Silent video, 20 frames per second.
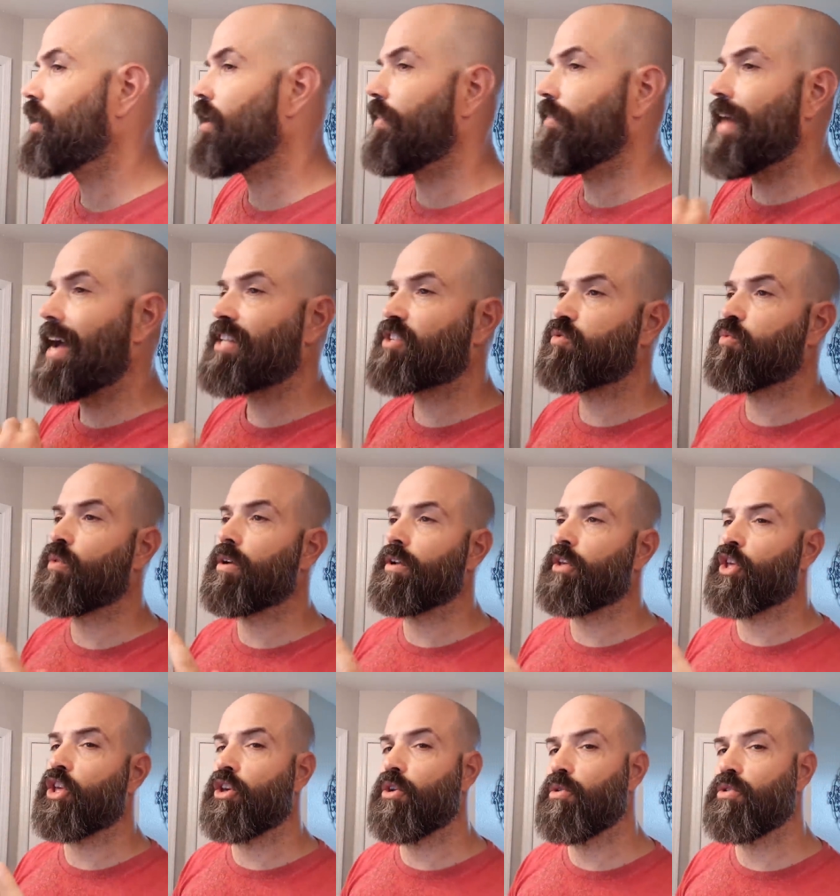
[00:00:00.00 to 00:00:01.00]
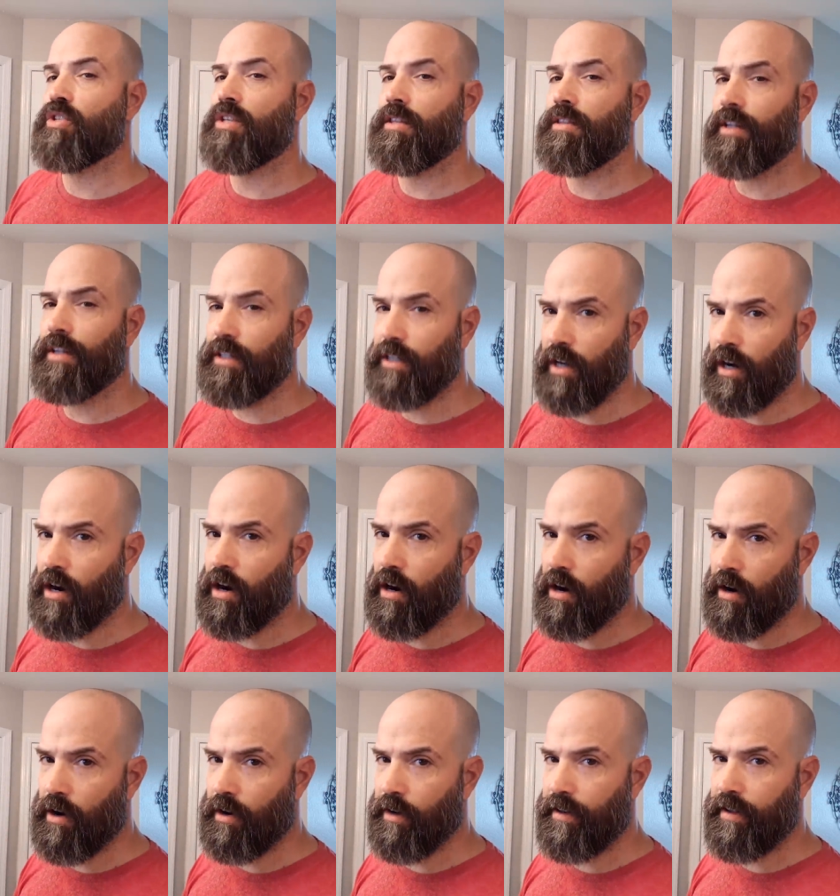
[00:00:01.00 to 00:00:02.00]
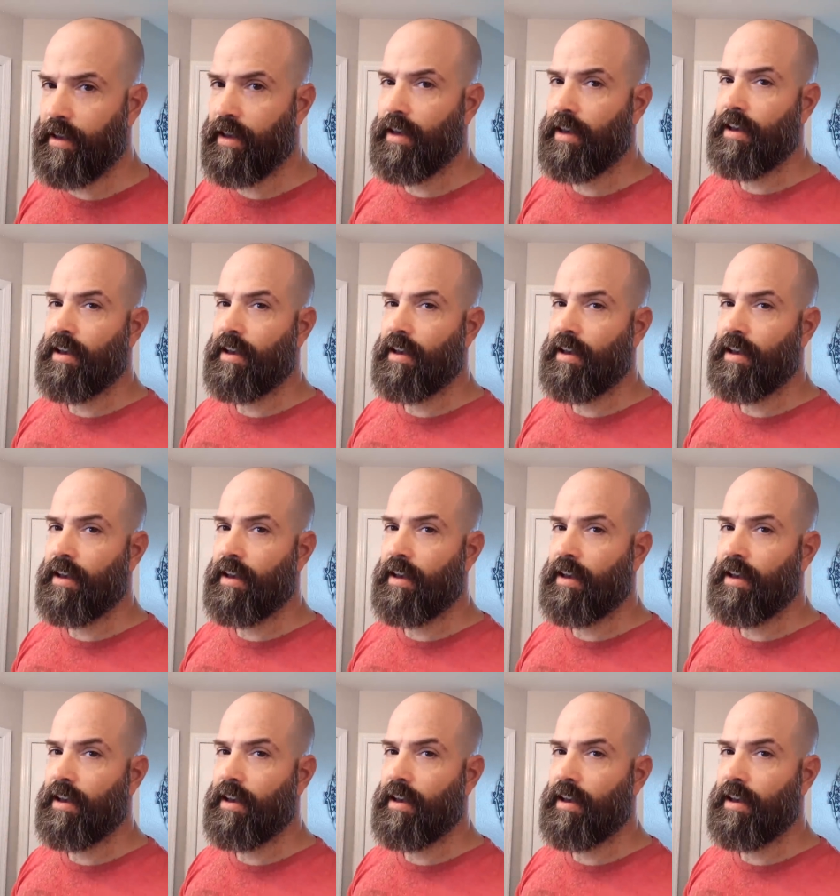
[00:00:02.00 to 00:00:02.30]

And that's what using the guard